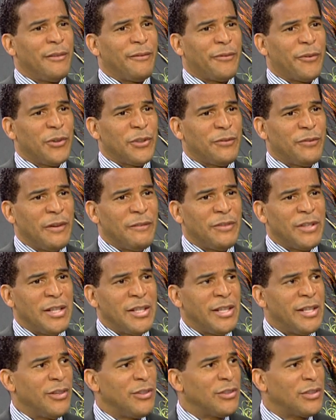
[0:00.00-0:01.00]
the first
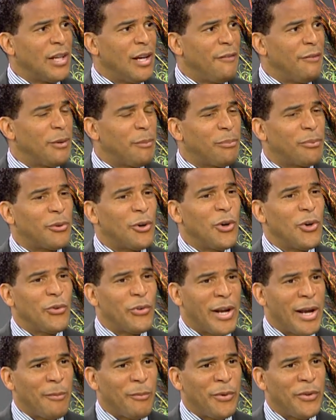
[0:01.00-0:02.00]
15 years of the
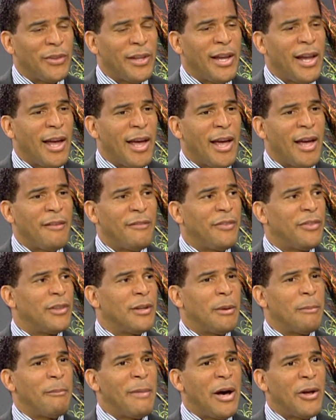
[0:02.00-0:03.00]
program when they have
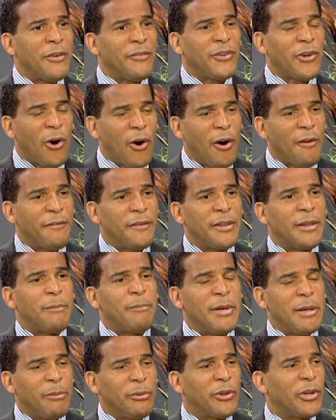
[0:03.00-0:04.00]
the amount of coffee
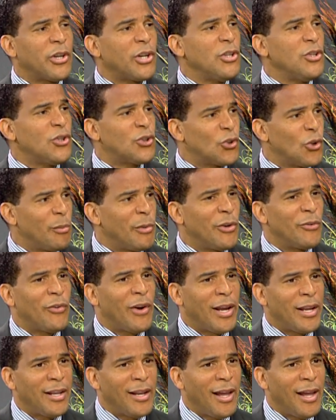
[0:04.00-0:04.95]
that people are consuming right